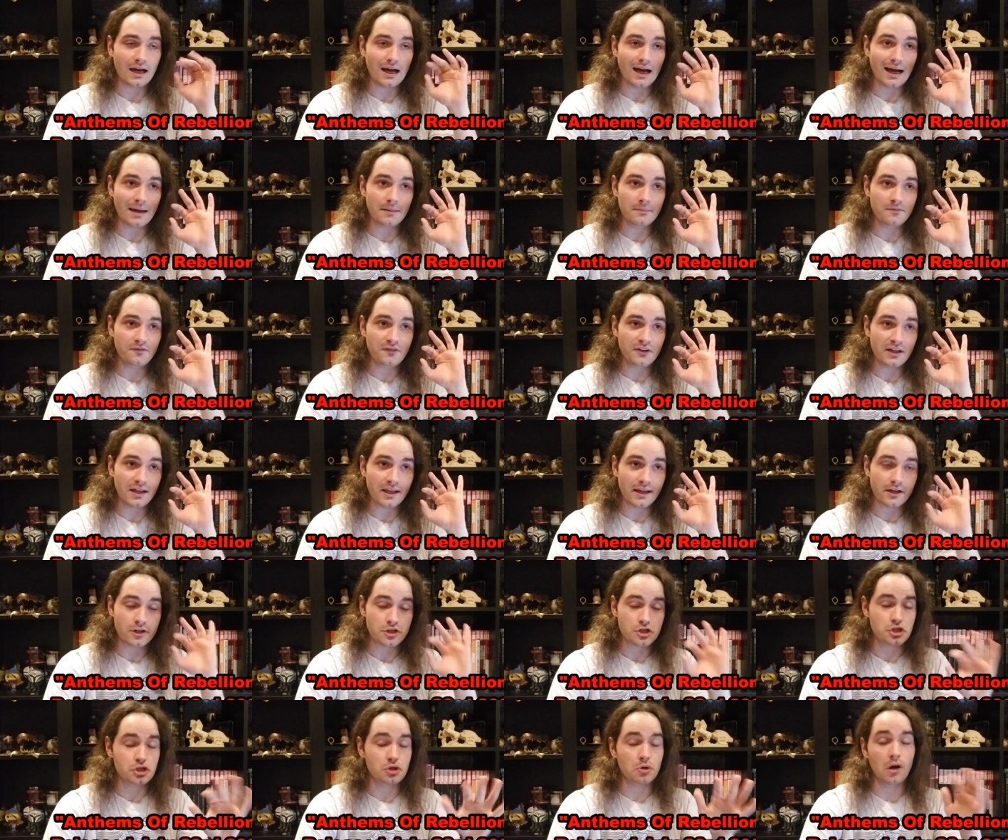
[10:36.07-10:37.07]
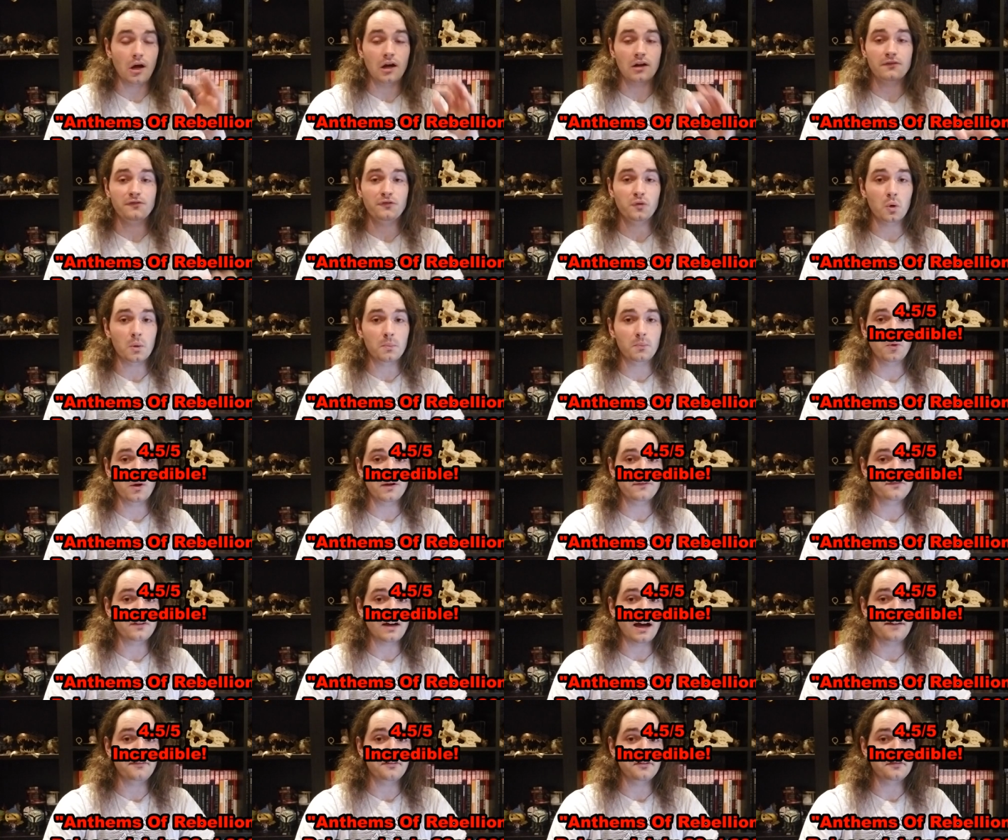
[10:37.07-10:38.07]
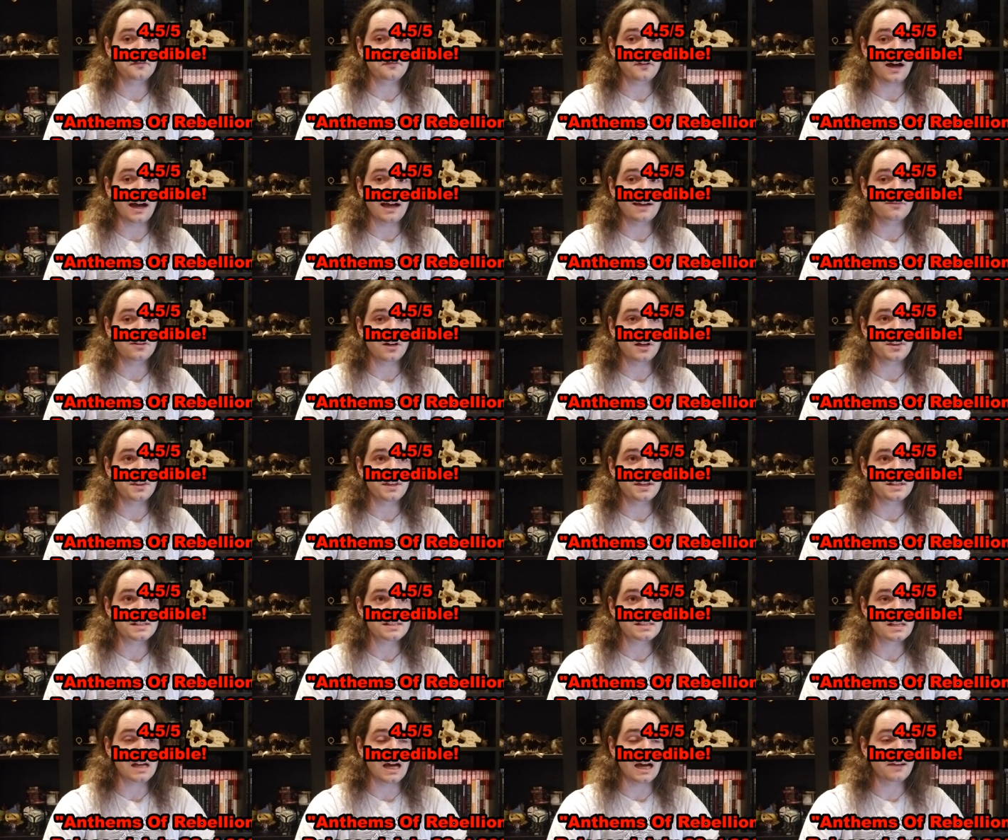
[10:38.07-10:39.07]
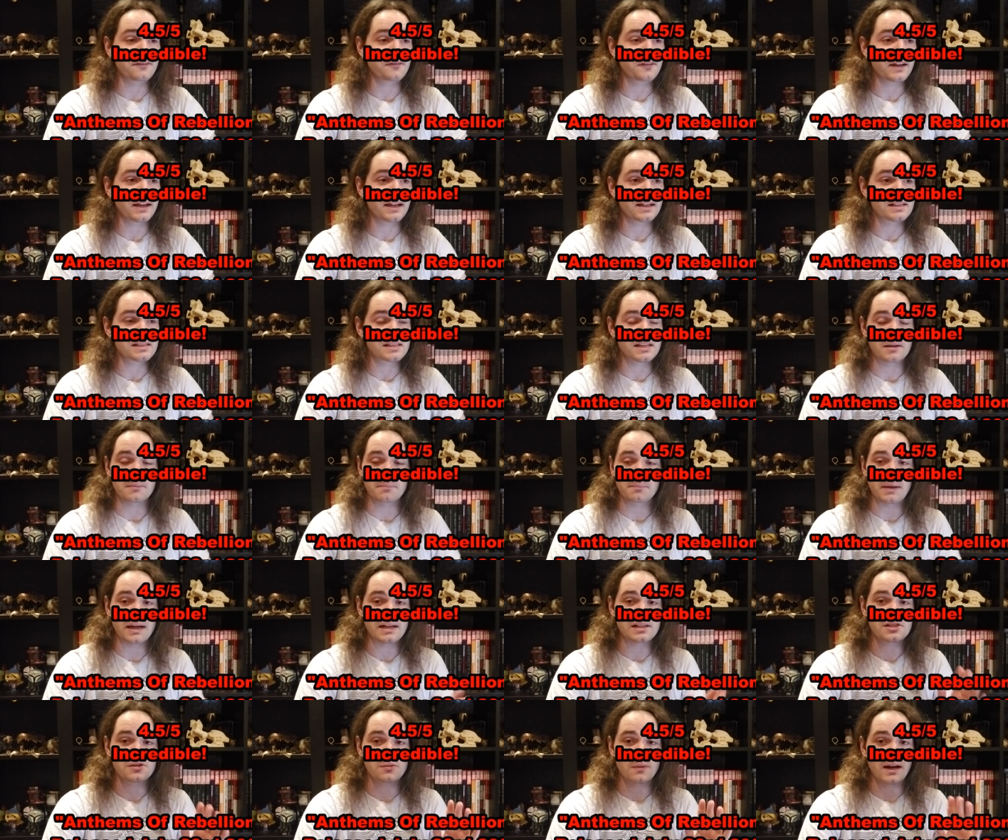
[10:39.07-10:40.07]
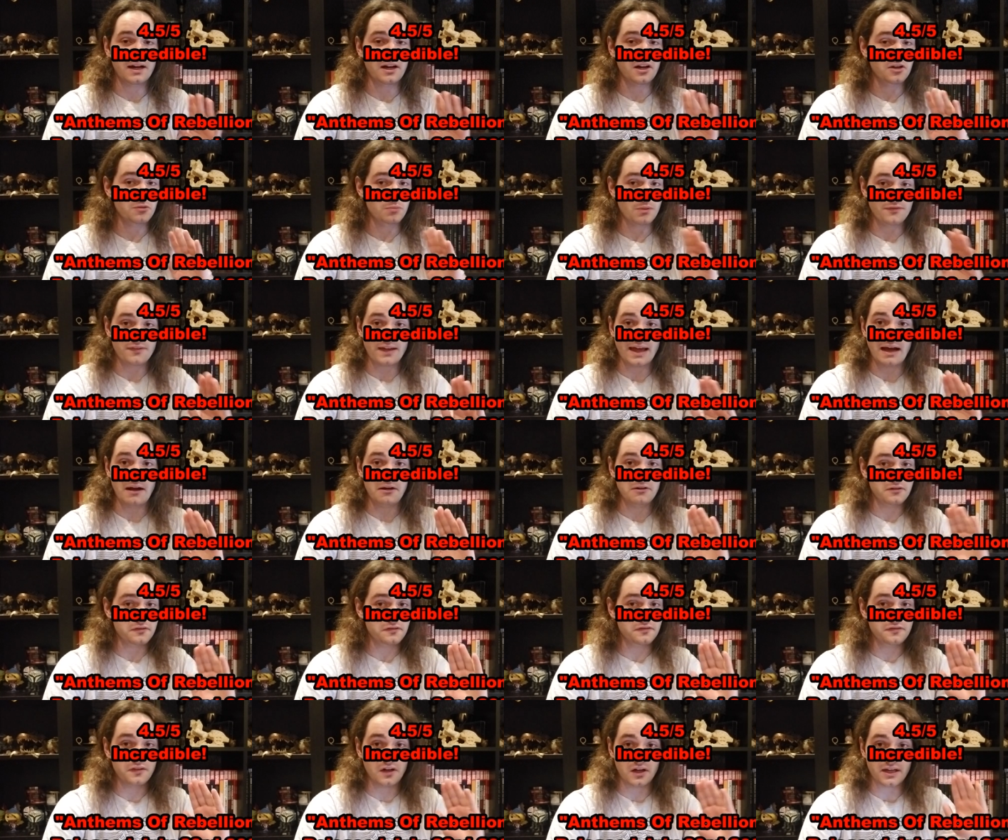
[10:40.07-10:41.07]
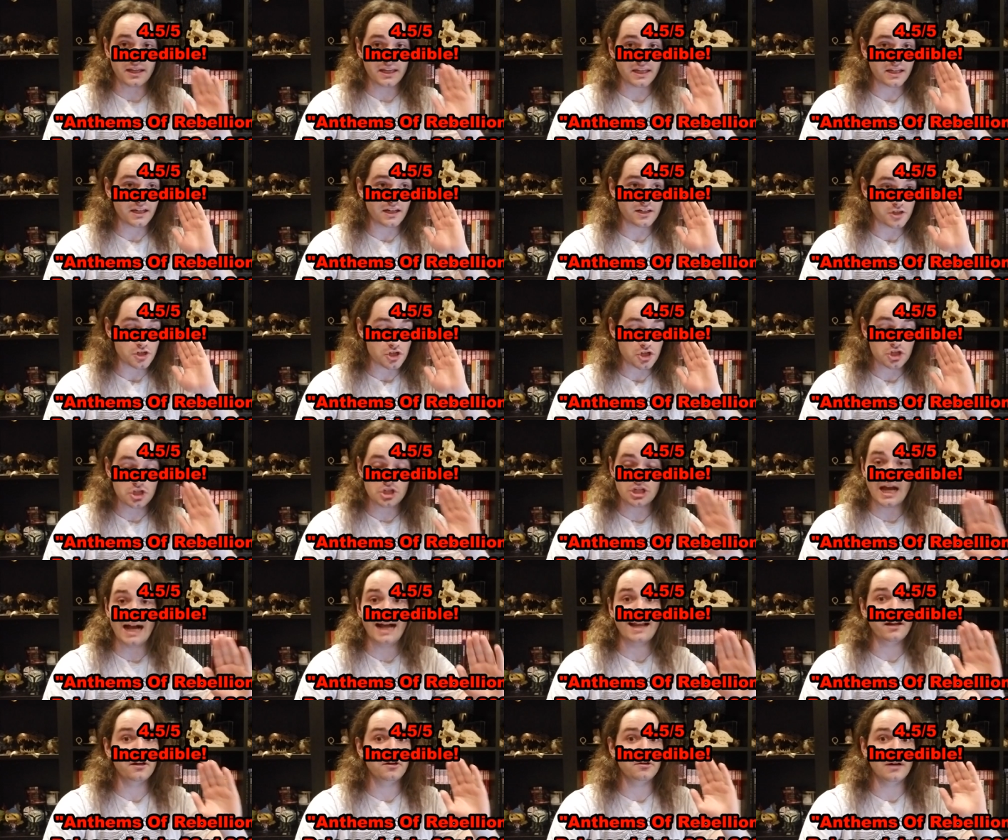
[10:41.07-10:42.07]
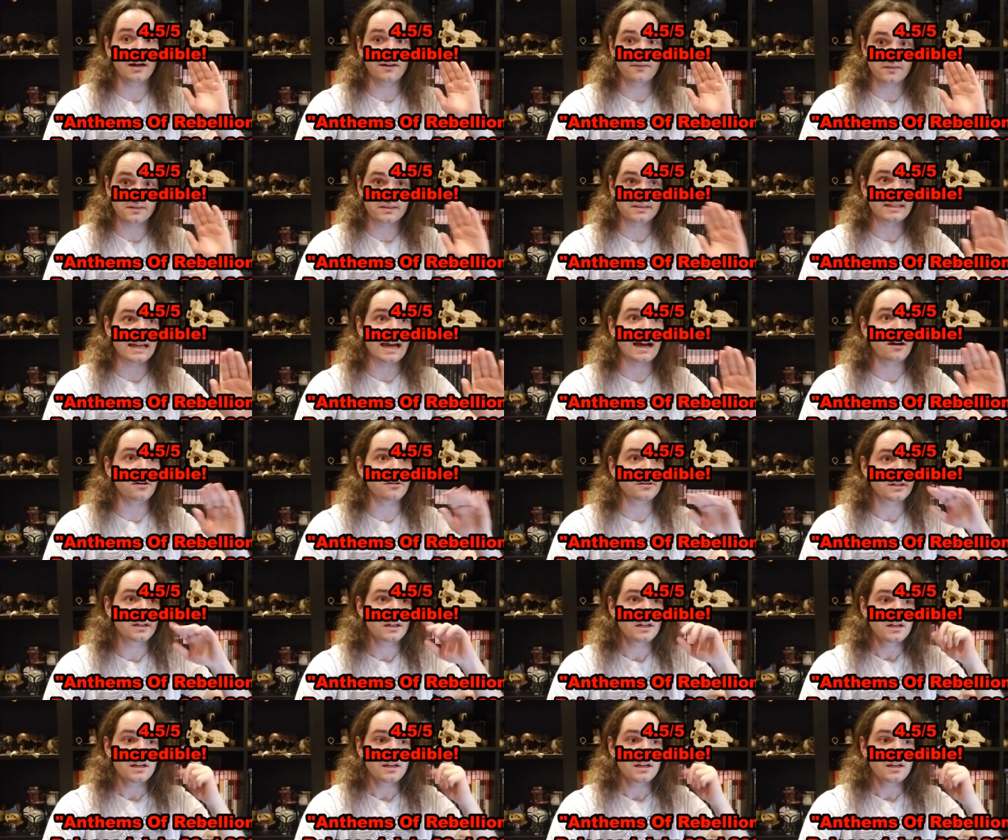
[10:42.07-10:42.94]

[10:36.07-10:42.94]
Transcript: I'm feeling a strong 4.5 out of 5 on this. I think it's their best record without fucking a shadow of a doubt.